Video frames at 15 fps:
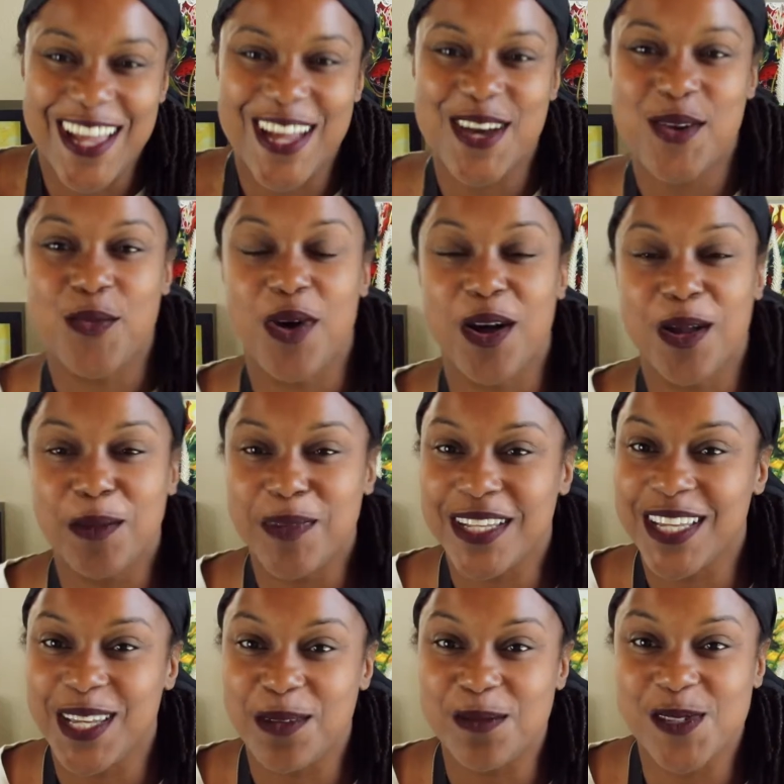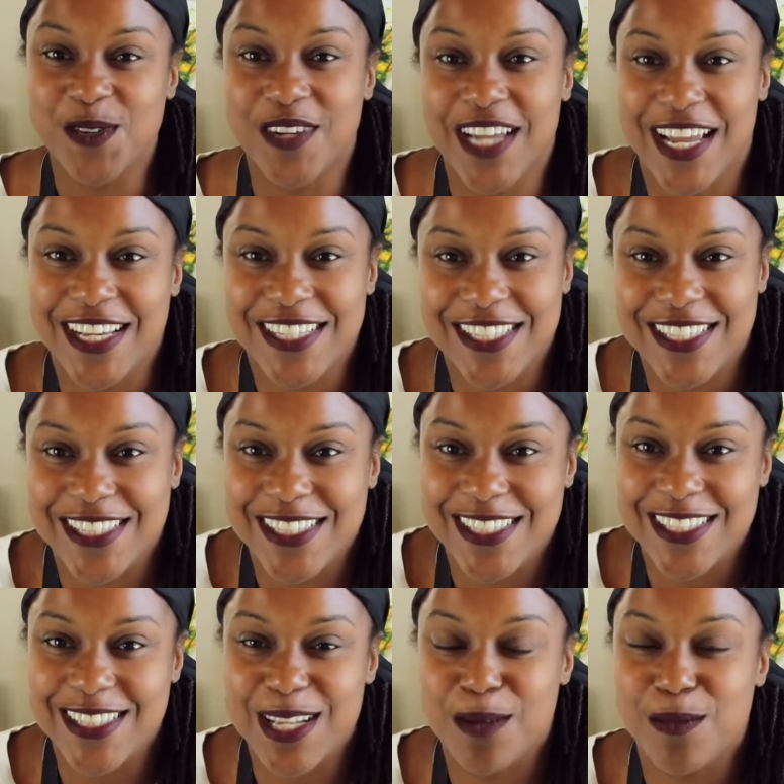Welcome to Kim's
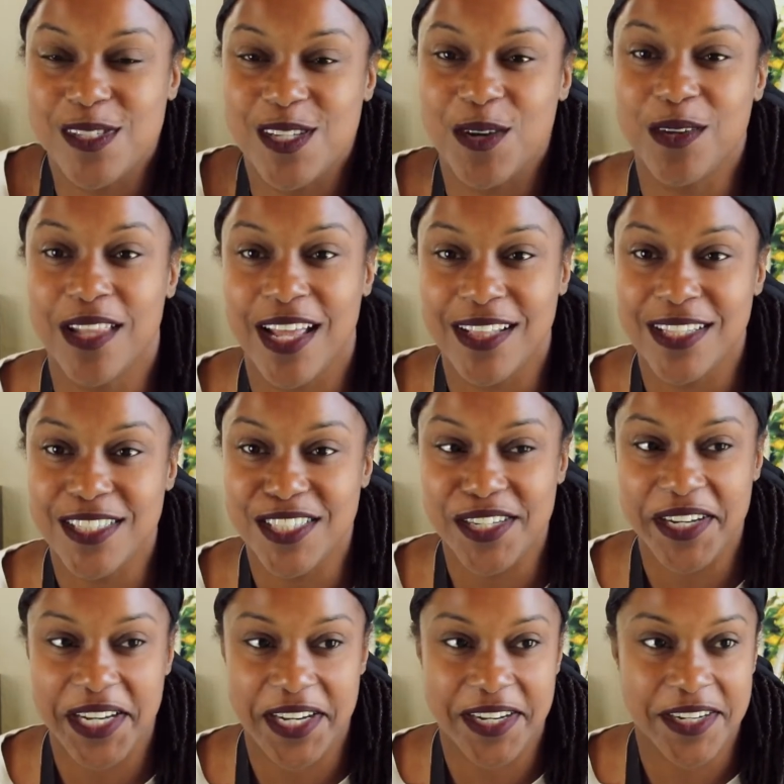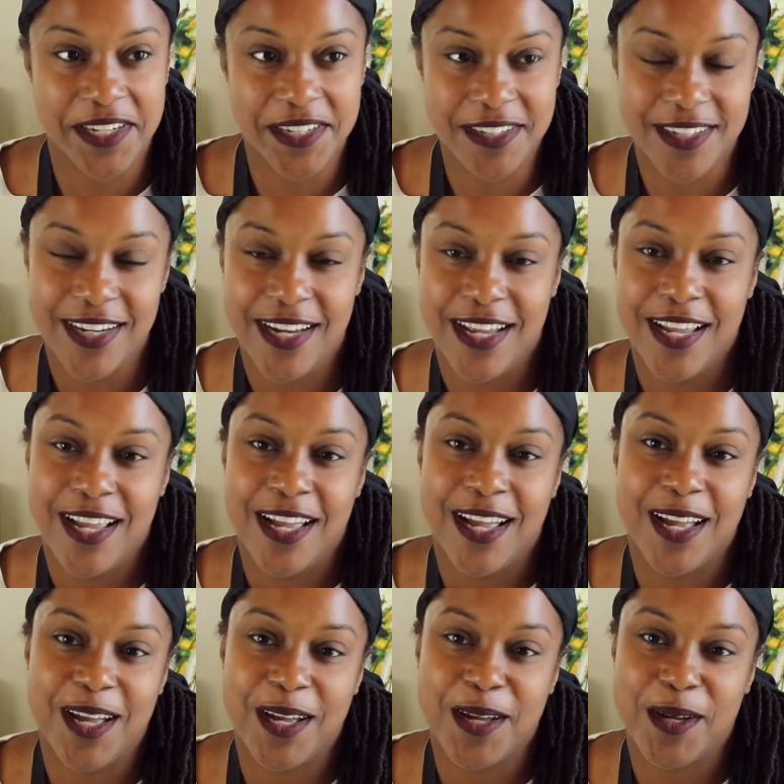Creations. I'm so glad that you're here.
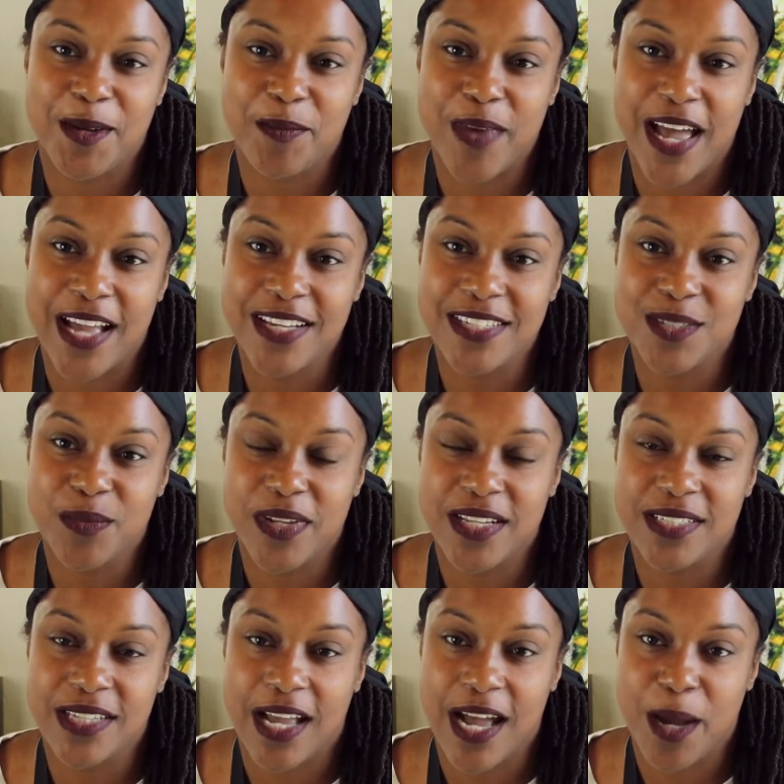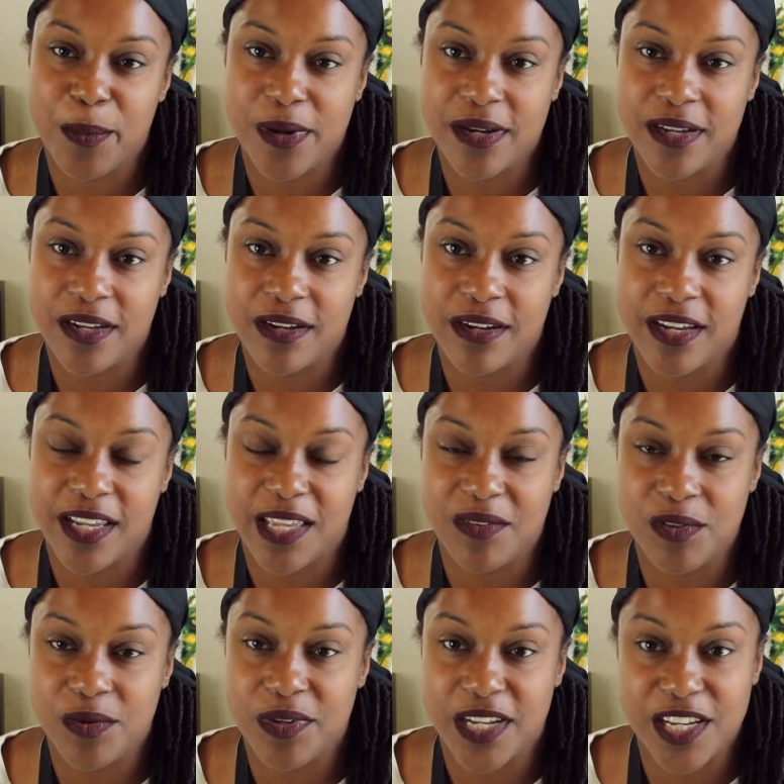I just wanted to hop on here and give
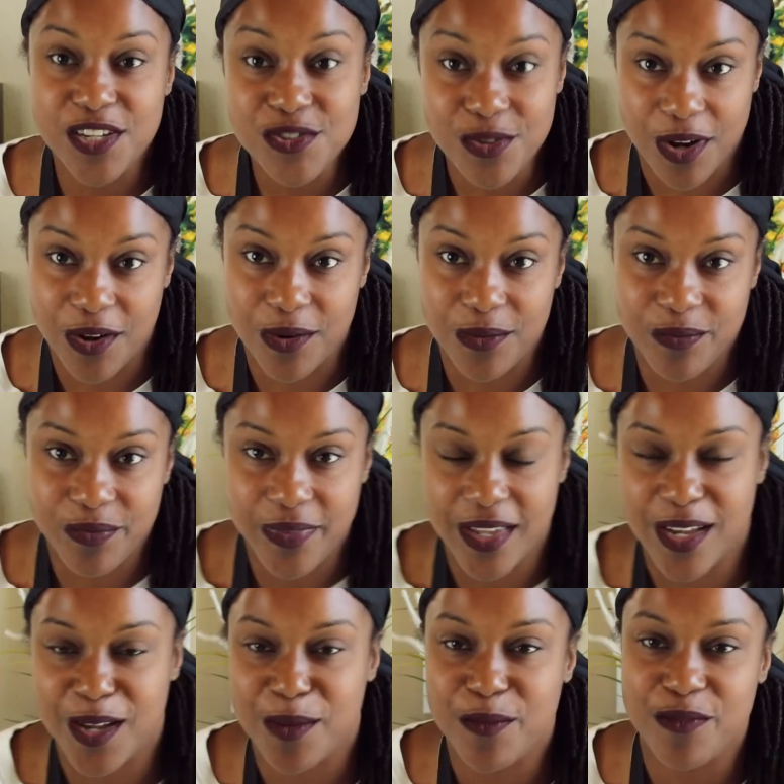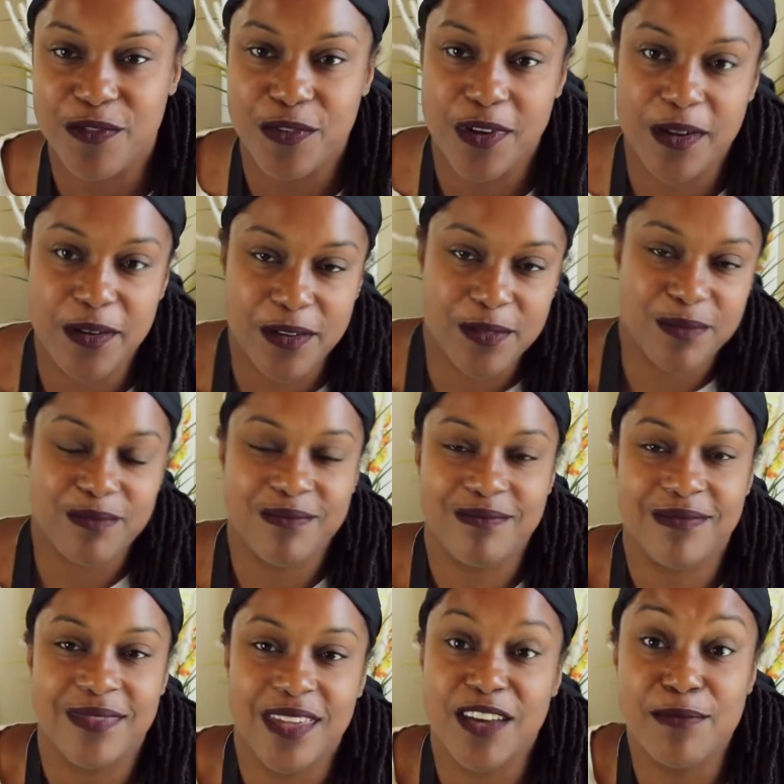you an intro
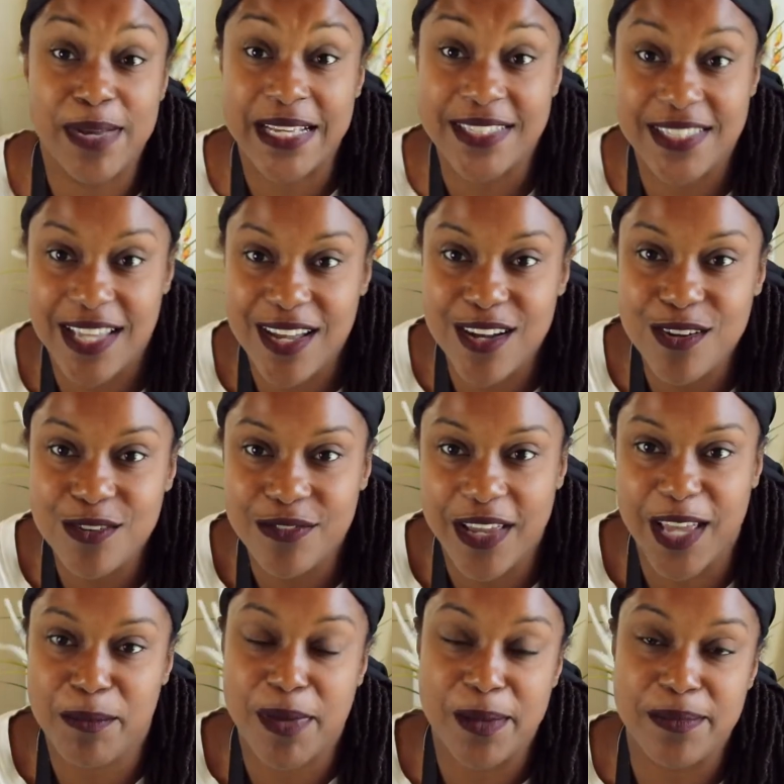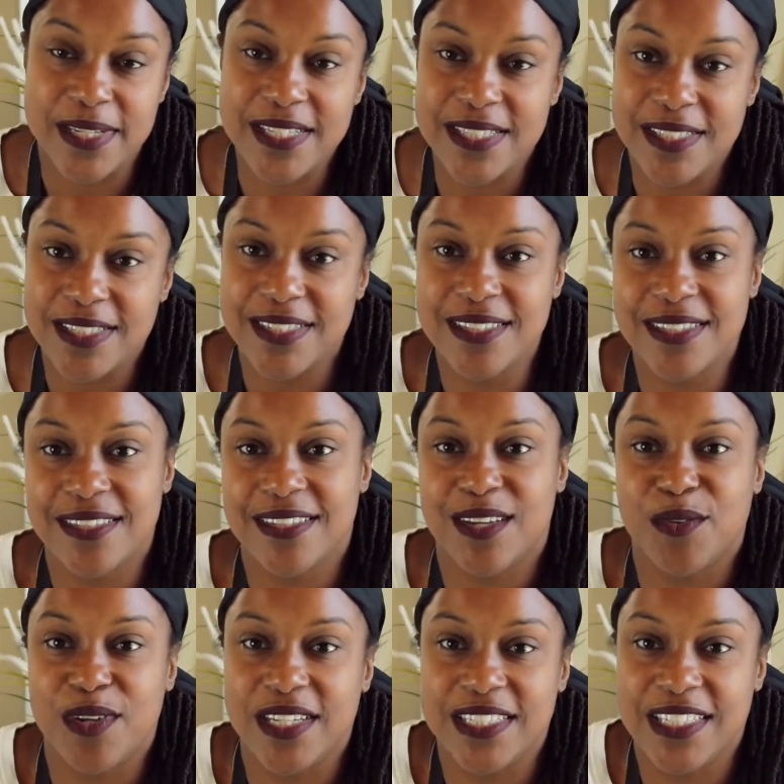of myself and my business. I
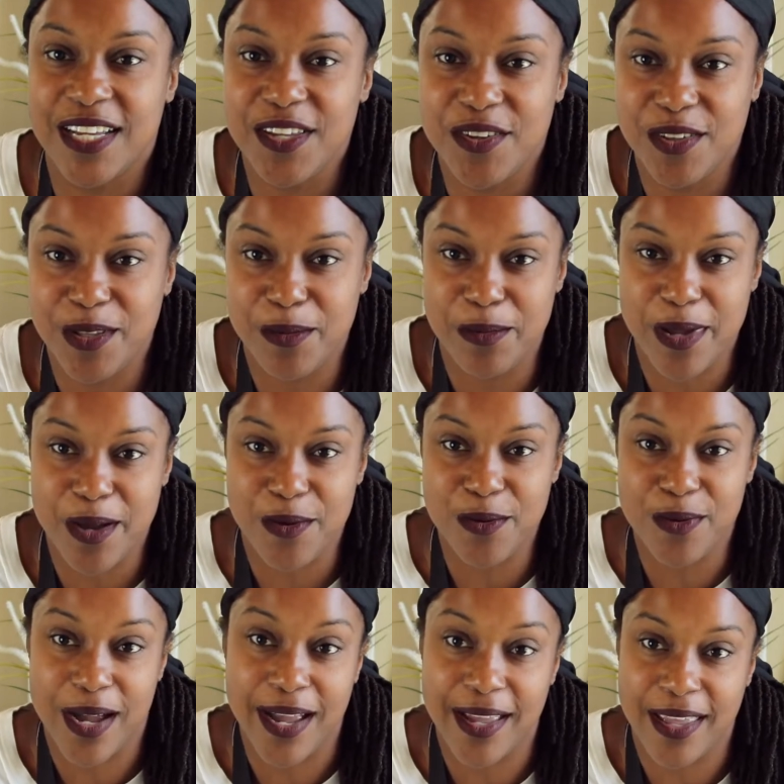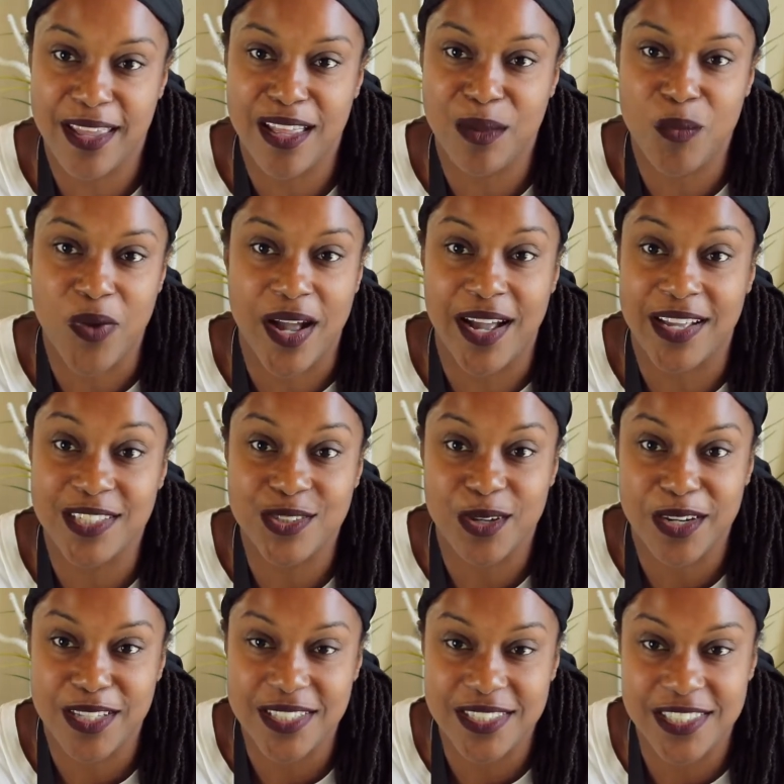want to tell you a little about who I am, why I
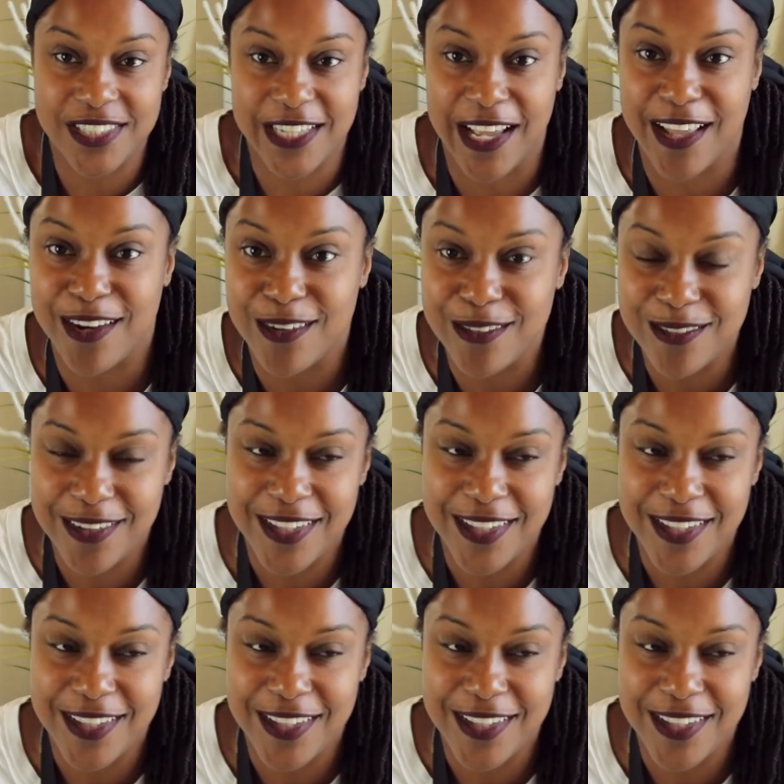started this channel.